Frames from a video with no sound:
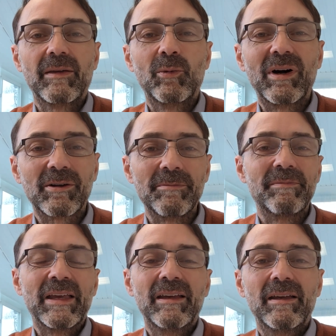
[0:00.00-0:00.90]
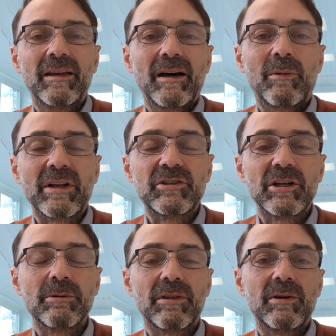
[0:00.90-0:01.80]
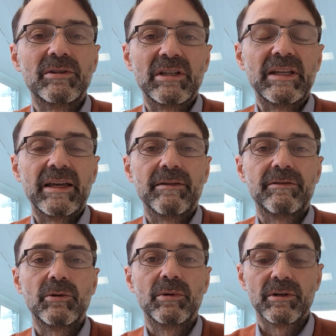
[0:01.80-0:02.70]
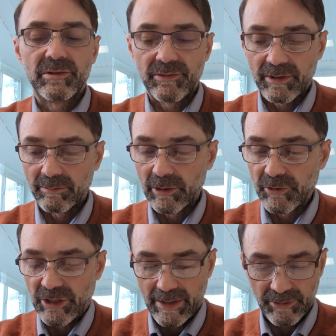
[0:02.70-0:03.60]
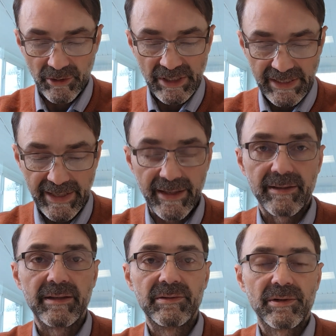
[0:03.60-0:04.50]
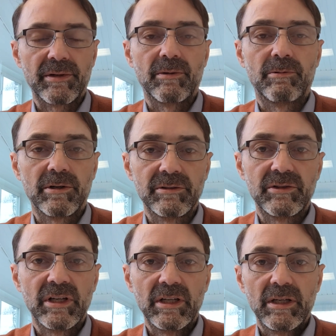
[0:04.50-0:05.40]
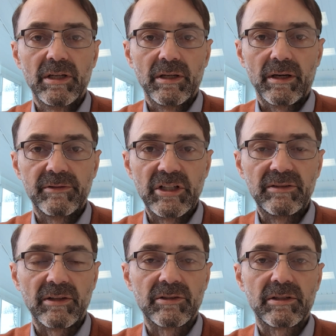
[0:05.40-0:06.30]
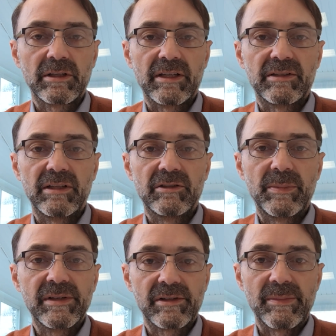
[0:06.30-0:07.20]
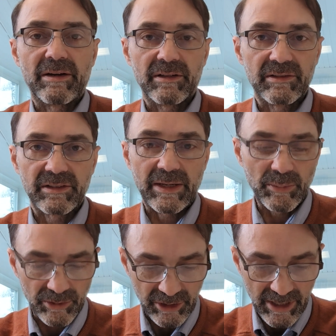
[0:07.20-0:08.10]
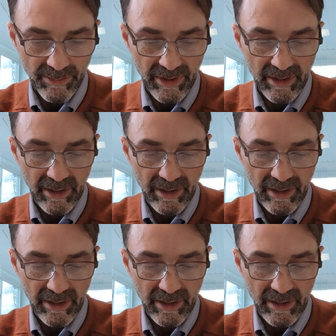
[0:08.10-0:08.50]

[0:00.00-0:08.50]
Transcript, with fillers: Welcome. I want to share with you today a few words from Luke chapter 10. These are the words of Jesus as he speaks about discipleship.